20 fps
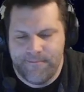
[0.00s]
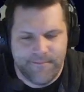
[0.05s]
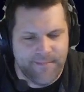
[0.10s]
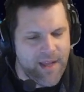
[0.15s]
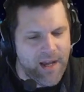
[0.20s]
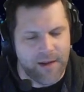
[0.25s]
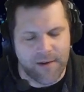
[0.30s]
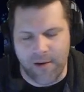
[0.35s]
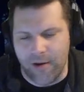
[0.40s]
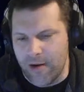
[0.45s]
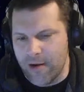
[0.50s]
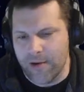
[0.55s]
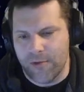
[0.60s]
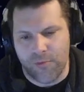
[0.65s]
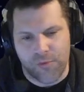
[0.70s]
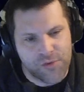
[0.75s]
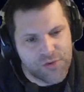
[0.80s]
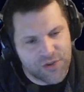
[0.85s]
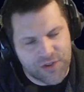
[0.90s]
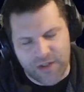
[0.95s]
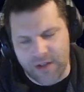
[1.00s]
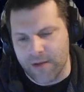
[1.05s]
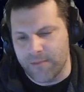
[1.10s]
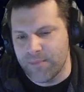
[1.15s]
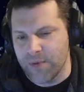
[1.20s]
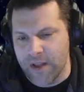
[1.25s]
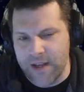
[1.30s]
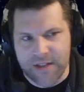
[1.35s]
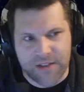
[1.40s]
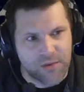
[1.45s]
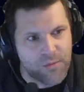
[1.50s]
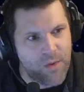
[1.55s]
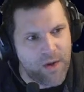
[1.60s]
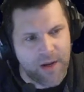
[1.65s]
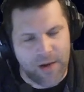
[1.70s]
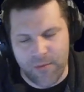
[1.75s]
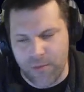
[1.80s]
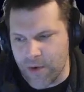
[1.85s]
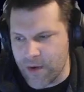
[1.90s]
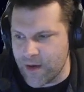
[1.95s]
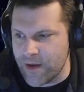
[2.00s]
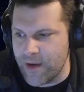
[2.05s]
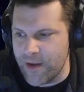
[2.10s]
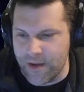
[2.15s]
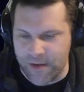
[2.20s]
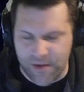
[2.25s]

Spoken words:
Nah, dog, we're just going to blaze away. We're going to